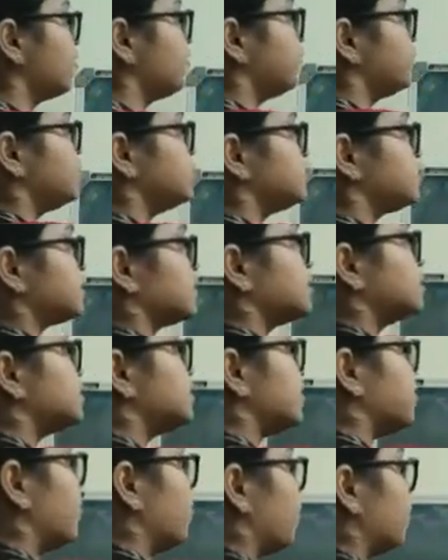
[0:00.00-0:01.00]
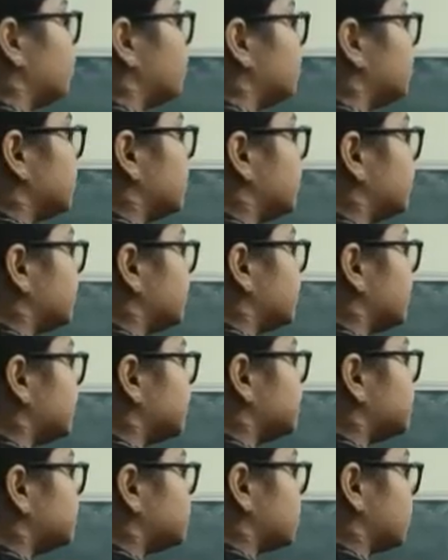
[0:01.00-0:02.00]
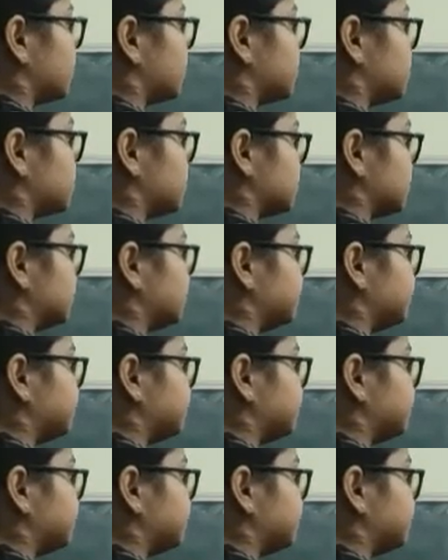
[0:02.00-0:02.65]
we discussed about instruction.